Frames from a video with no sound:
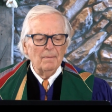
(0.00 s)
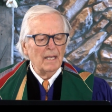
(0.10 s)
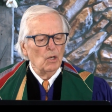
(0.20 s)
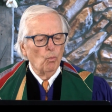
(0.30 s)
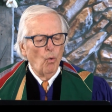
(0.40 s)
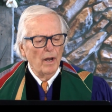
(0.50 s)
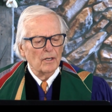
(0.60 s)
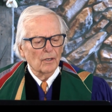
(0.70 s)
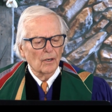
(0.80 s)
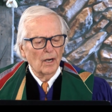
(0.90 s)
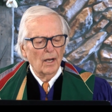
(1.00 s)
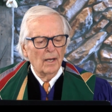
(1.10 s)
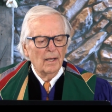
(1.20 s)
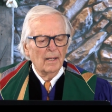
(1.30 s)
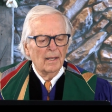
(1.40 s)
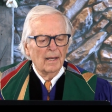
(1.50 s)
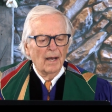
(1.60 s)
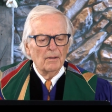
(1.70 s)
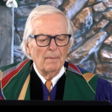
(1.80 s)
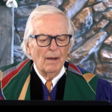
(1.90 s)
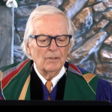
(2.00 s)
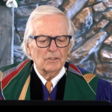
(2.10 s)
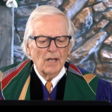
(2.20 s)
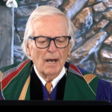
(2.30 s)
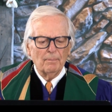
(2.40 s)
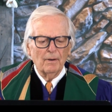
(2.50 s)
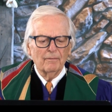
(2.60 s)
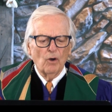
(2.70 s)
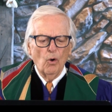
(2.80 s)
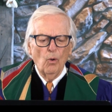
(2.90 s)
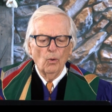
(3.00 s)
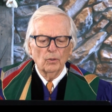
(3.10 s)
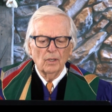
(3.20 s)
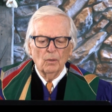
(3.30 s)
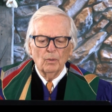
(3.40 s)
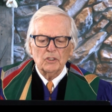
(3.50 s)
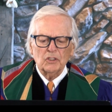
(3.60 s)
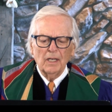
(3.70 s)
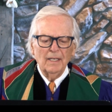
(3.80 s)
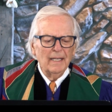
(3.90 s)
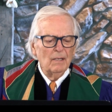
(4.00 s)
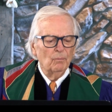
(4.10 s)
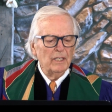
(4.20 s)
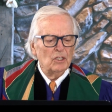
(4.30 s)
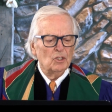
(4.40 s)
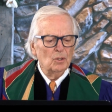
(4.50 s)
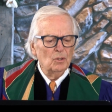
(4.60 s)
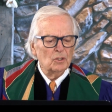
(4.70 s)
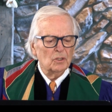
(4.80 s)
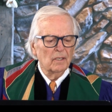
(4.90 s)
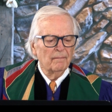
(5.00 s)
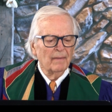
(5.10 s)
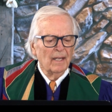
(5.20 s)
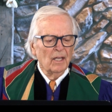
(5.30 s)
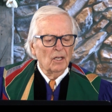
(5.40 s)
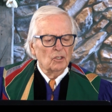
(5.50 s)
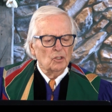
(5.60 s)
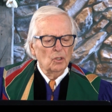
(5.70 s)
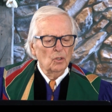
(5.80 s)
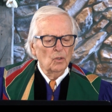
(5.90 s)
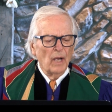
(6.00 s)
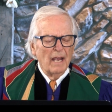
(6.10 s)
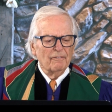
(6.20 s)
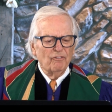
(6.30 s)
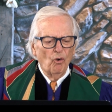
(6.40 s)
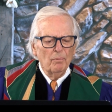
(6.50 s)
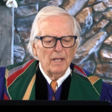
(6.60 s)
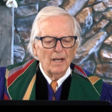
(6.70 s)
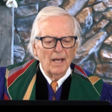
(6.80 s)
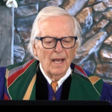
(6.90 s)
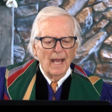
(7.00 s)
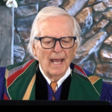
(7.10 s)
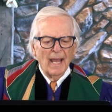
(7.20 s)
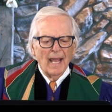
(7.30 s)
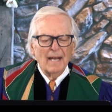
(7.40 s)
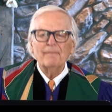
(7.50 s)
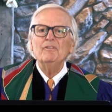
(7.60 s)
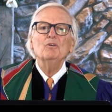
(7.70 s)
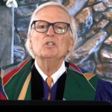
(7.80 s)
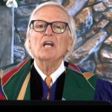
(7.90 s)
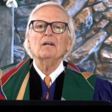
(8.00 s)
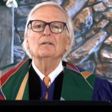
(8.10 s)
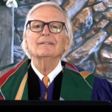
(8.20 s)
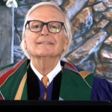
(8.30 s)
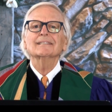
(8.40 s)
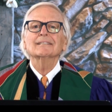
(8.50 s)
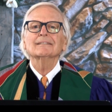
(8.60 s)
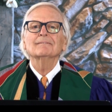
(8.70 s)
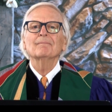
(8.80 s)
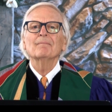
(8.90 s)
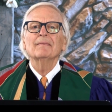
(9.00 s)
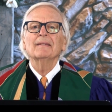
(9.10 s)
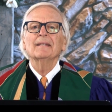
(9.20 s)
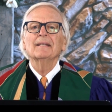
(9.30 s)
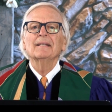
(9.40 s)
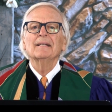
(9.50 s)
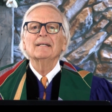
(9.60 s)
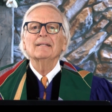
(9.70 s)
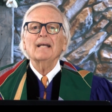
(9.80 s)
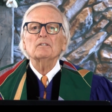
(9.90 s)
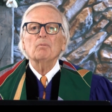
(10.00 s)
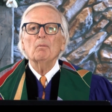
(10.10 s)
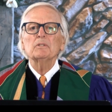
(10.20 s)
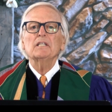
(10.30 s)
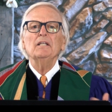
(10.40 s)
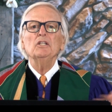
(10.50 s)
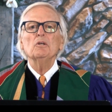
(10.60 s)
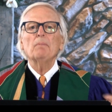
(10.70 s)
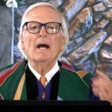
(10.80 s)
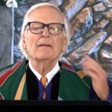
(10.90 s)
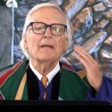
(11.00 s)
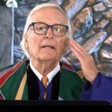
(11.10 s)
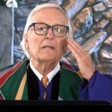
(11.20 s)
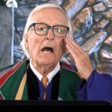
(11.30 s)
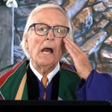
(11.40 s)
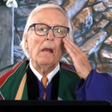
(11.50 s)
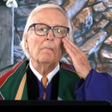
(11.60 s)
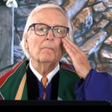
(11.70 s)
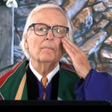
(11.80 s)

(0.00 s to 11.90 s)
in wonder on the mountaintop of old, was suddenly reduced to a formula and a few shekels. That's what was getting you by at that time.